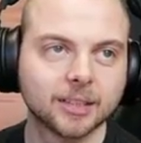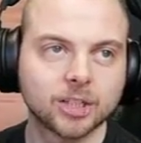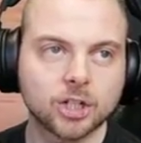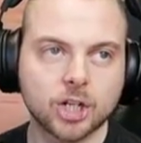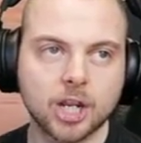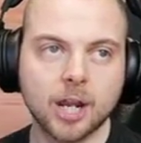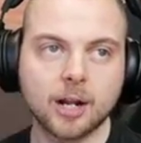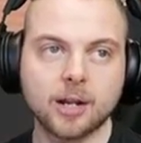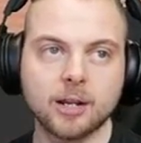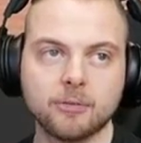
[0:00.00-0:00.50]

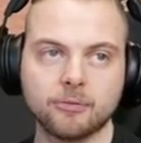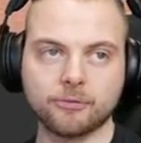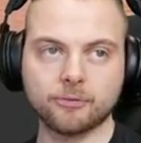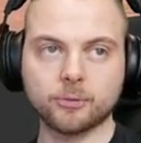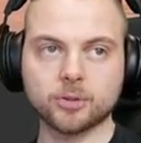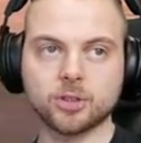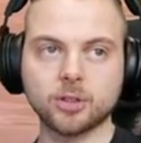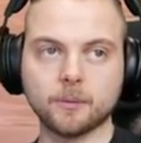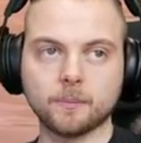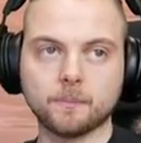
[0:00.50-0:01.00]
Sheriff,
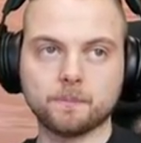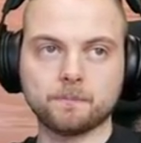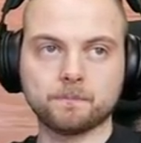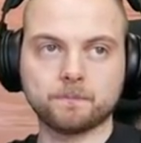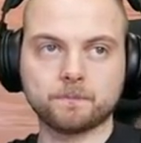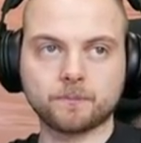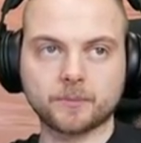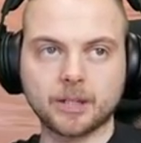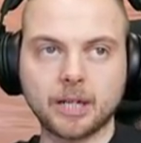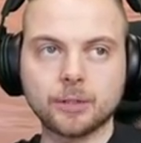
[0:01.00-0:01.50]
what's up?
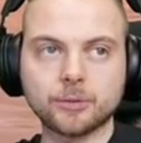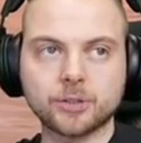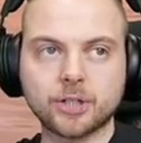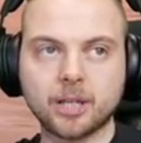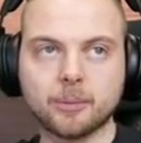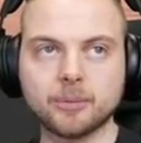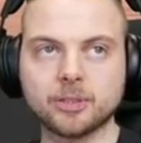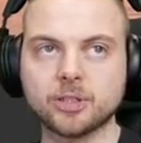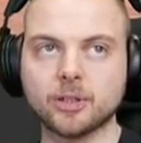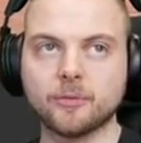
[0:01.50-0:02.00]
How's your
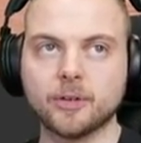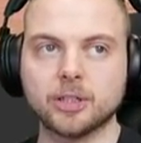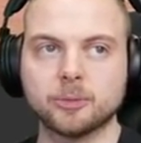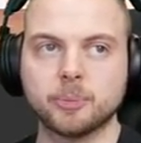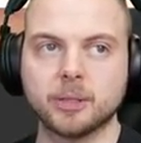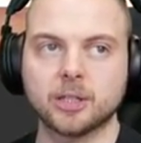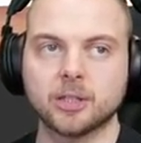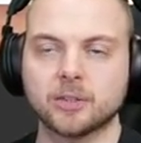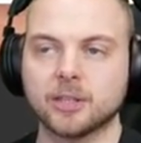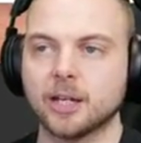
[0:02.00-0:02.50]
day been so far? It's
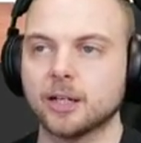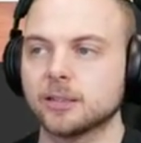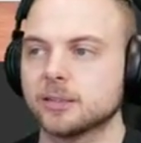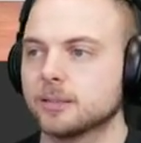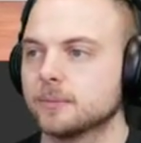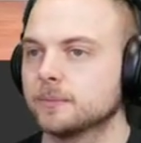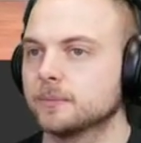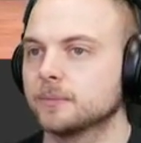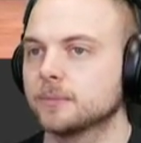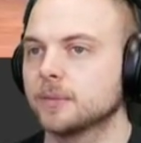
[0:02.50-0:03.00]
been good,
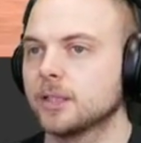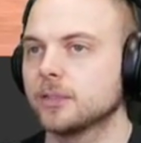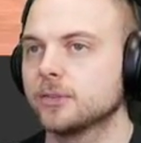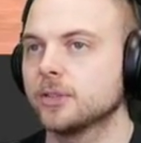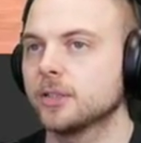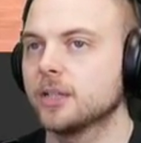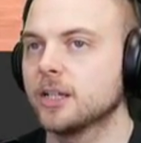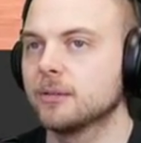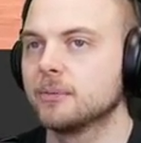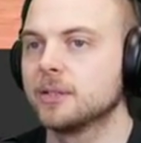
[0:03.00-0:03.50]
thanks. How's
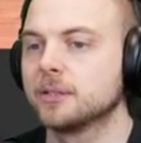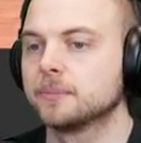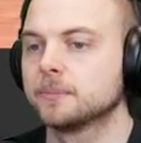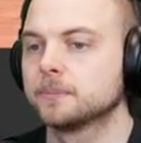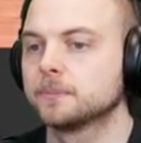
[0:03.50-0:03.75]
your day been?